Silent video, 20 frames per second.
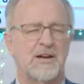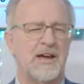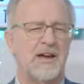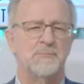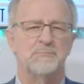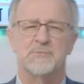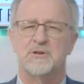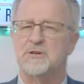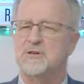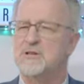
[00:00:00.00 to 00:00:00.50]

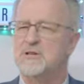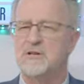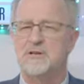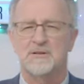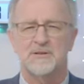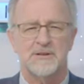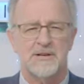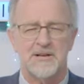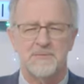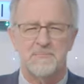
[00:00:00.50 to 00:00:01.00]
came to
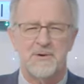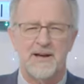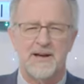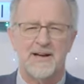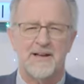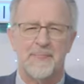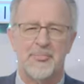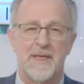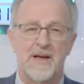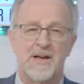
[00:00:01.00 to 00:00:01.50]
heal,
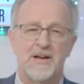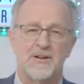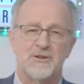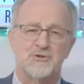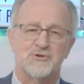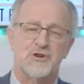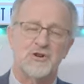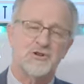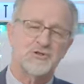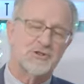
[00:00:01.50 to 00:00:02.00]
amen.
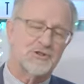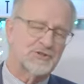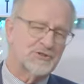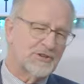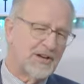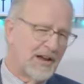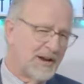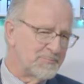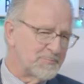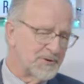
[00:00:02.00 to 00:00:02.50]
Jesus
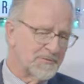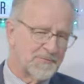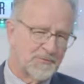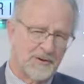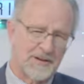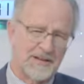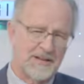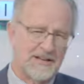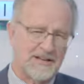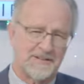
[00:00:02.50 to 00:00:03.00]
came to
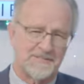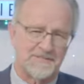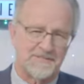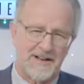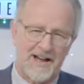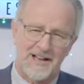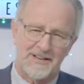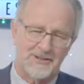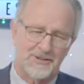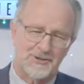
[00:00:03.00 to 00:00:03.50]
forgive,
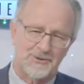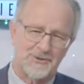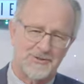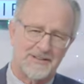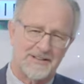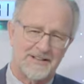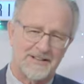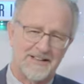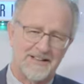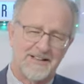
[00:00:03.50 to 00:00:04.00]

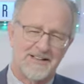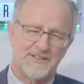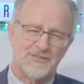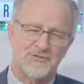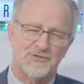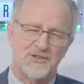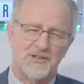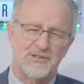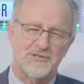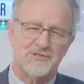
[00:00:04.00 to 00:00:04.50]
hallelujah.
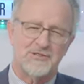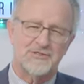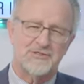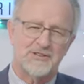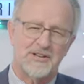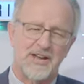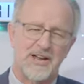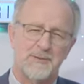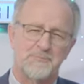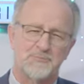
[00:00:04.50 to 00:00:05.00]
Jesus
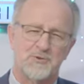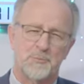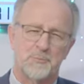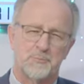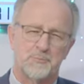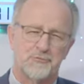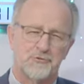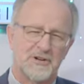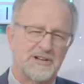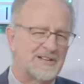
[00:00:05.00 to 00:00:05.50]
came to
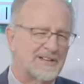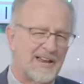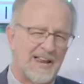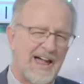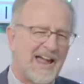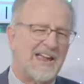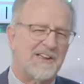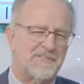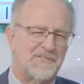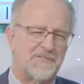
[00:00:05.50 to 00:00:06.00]
bring
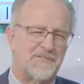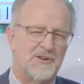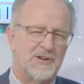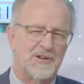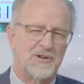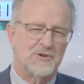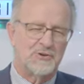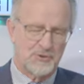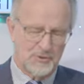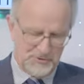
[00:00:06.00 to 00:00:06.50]
life
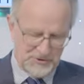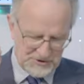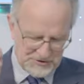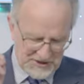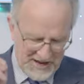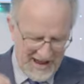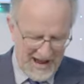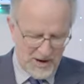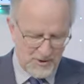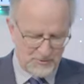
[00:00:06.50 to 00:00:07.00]
to the
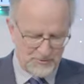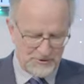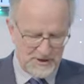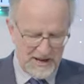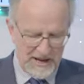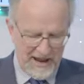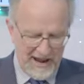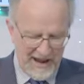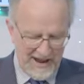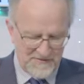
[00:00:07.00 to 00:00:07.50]
down
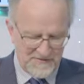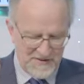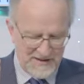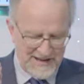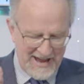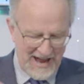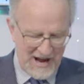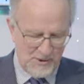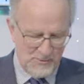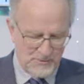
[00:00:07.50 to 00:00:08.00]
and
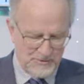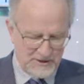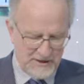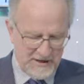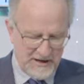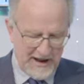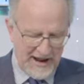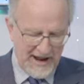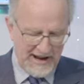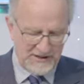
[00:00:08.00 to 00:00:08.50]
the out
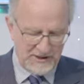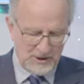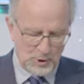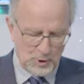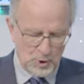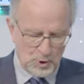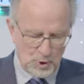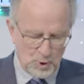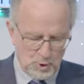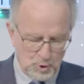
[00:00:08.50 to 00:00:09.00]
and
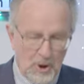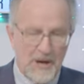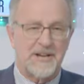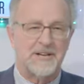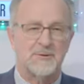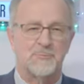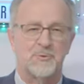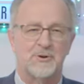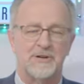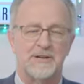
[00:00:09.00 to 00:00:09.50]

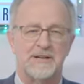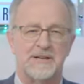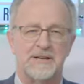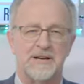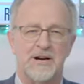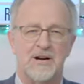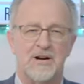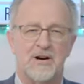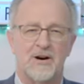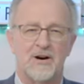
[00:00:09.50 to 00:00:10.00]
incredibly,
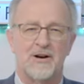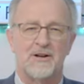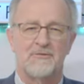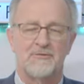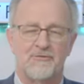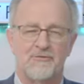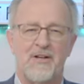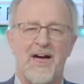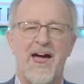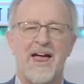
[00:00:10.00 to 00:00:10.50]

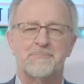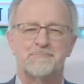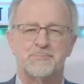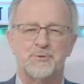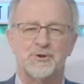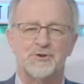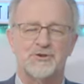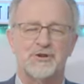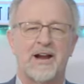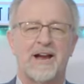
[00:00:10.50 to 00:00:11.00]
on that
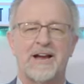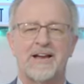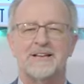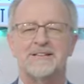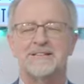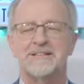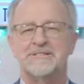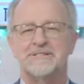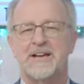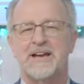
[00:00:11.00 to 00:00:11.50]

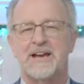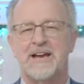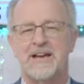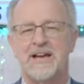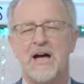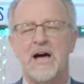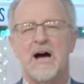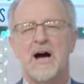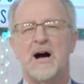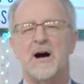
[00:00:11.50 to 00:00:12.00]
particular day,
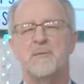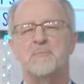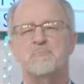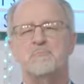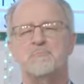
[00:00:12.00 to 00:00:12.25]
a